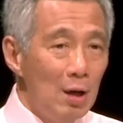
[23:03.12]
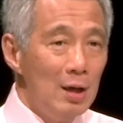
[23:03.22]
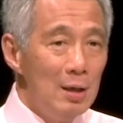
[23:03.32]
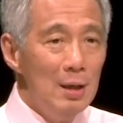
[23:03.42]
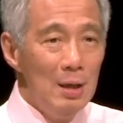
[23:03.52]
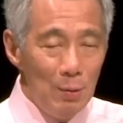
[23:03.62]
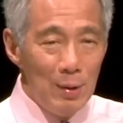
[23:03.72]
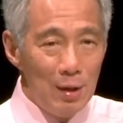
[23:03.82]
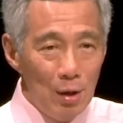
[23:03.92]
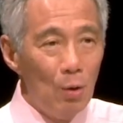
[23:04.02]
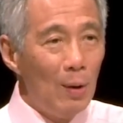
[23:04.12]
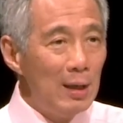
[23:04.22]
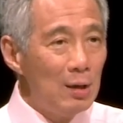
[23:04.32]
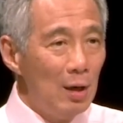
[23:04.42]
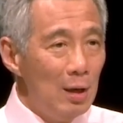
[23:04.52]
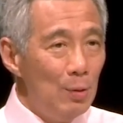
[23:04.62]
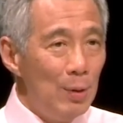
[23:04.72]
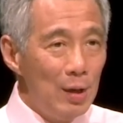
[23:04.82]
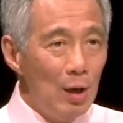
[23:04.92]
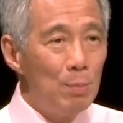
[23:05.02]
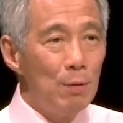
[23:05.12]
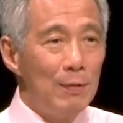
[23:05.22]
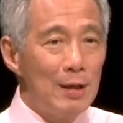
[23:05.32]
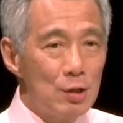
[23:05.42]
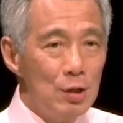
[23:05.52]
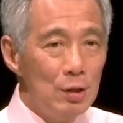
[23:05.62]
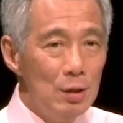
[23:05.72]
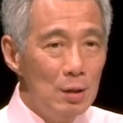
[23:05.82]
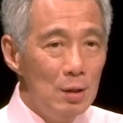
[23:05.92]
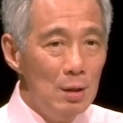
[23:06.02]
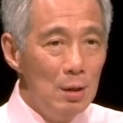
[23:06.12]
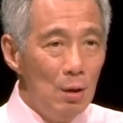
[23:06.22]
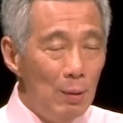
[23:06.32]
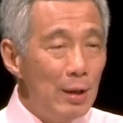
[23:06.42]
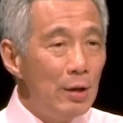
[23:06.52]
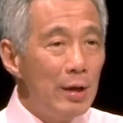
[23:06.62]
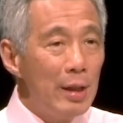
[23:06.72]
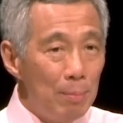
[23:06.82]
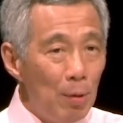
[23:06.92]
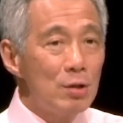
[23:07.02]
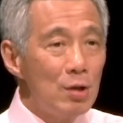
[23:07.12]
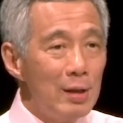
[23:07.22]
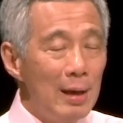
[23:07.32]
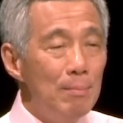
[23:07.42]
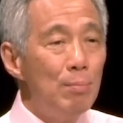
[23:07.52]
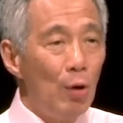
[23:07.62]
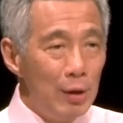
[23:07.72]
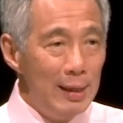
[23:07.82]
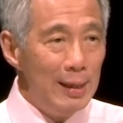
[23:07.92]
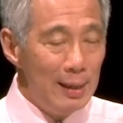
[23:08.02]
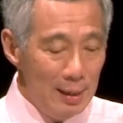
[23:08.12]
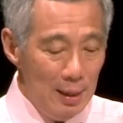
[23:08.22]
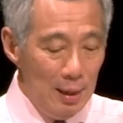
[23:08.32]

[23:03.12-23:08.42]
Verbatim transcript: collar, whether you're white collar, whether you're professional, whether you're the boss or the employee,